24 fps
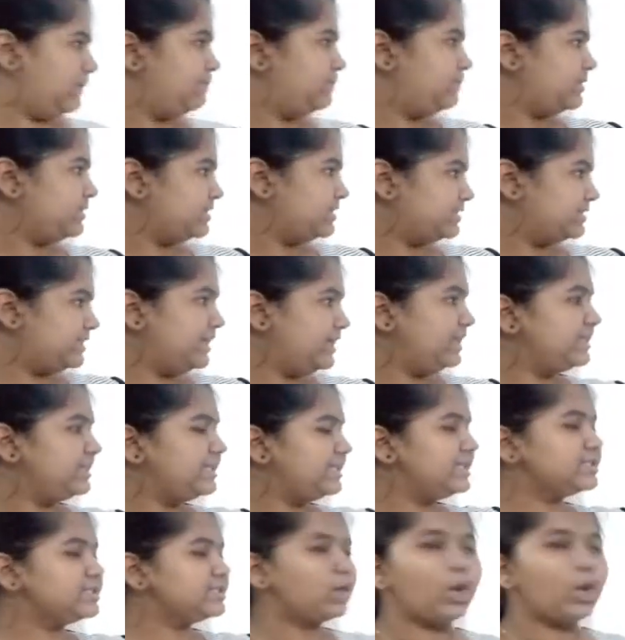See,
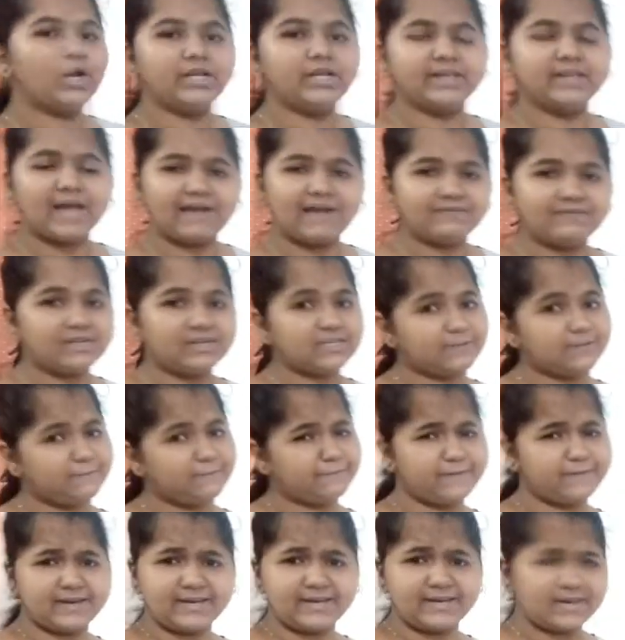these all are having
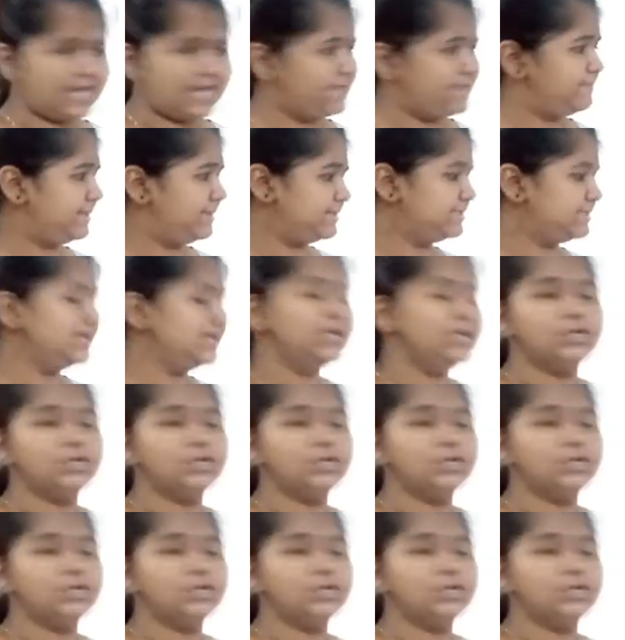different climates.